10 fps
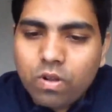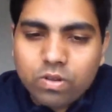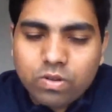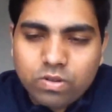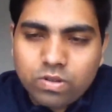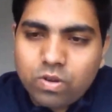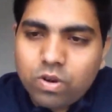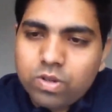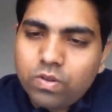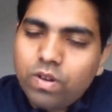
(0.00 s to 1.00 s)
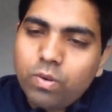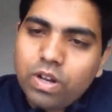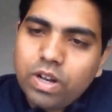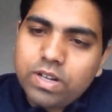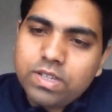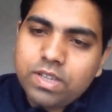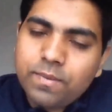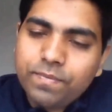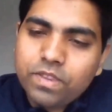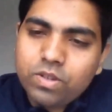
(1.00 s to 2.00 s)
all those sorts of
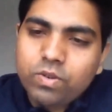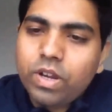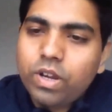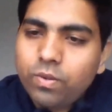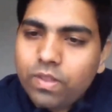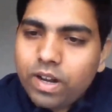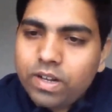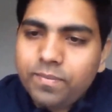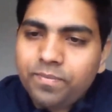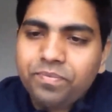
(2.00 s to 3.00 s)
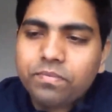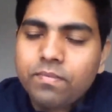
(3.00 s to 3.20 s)
outlets, so you can do that.